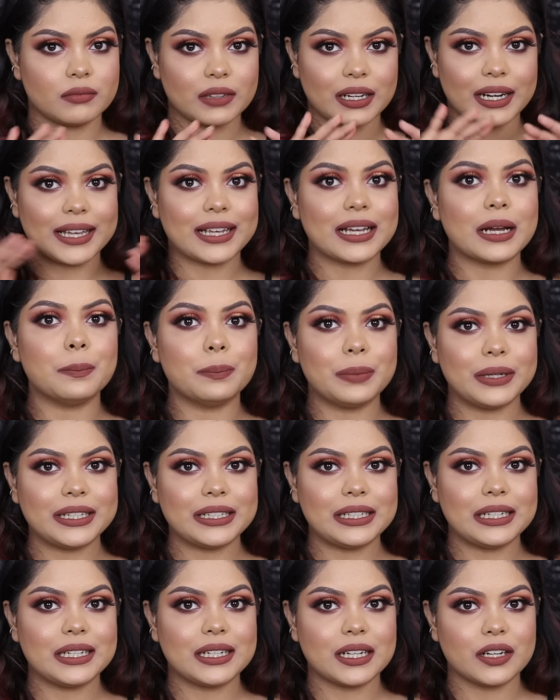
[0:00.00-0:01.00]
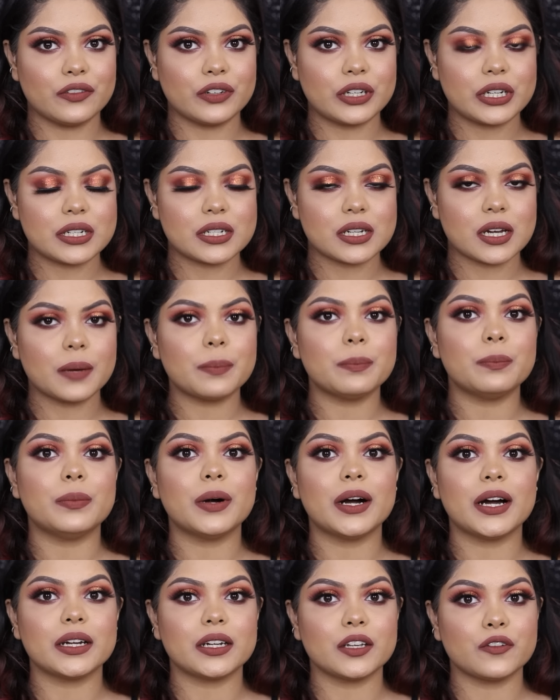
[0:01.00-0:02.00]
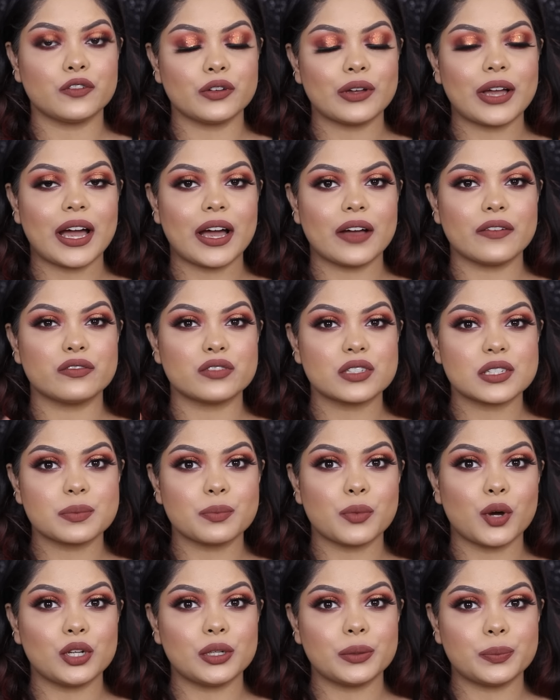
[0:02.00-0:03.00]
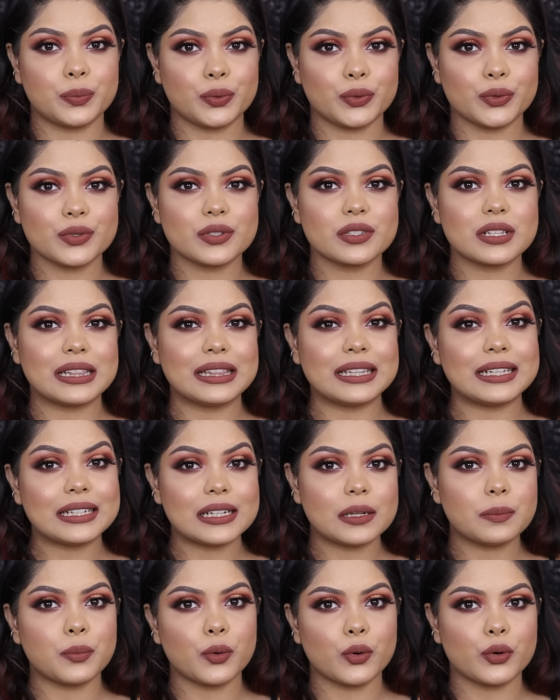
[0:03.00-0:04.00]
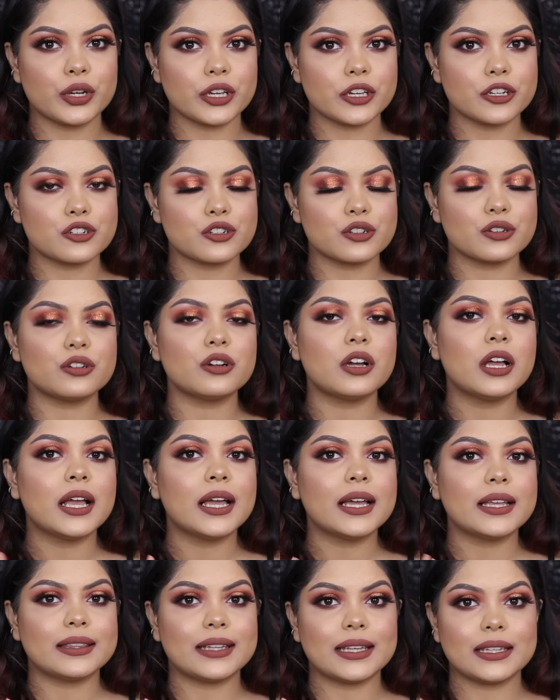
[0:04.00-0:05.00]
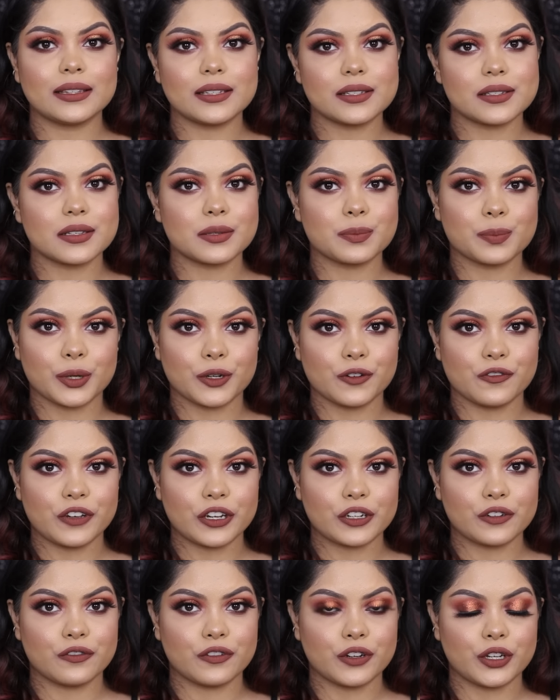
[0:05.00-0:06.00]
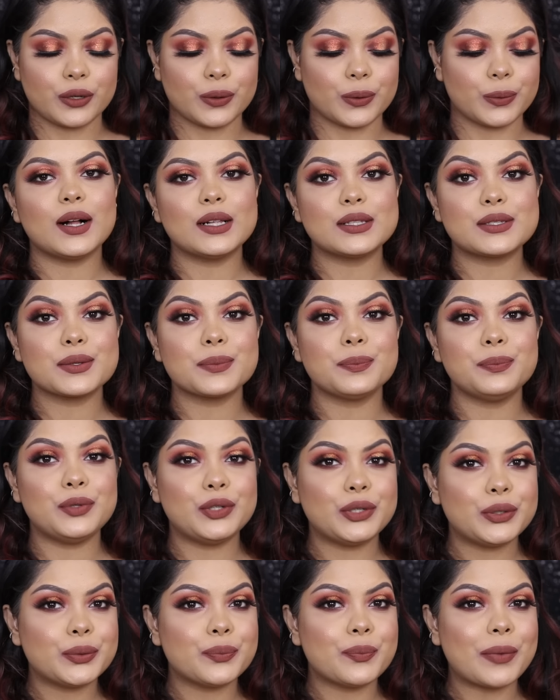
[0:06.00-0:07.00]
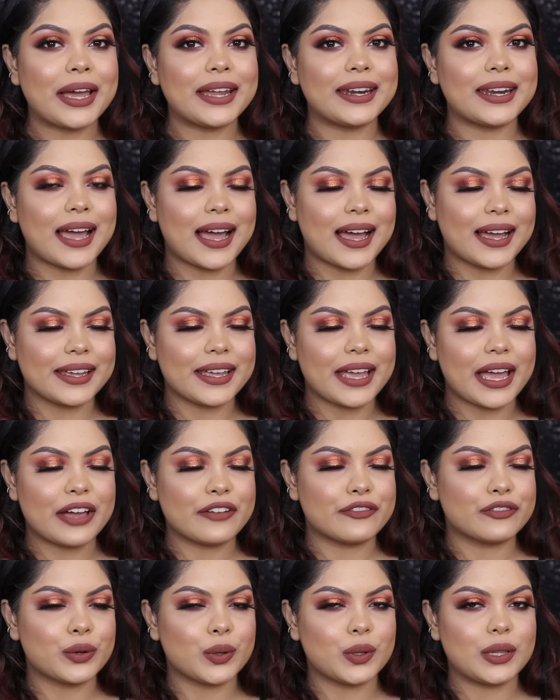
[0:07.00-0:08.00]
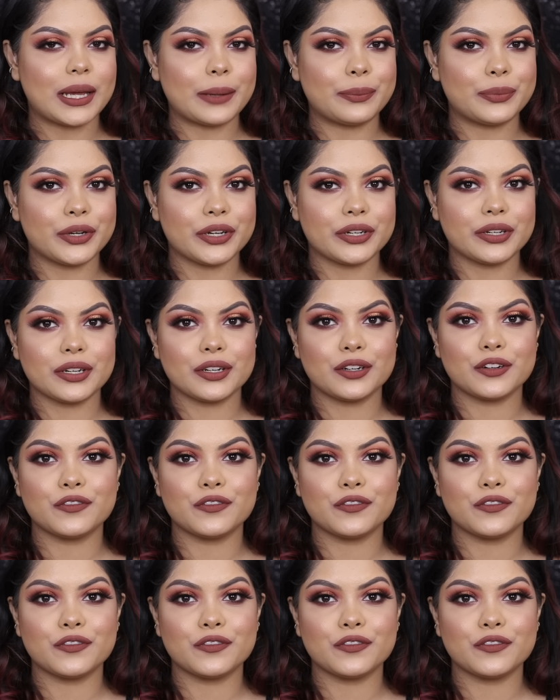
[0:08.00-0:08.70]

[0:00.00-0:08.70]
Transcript: like completely cover it up, but if you have smaller pores, little pore issue, then this is perfect for you. Also, Plume and I have collaborated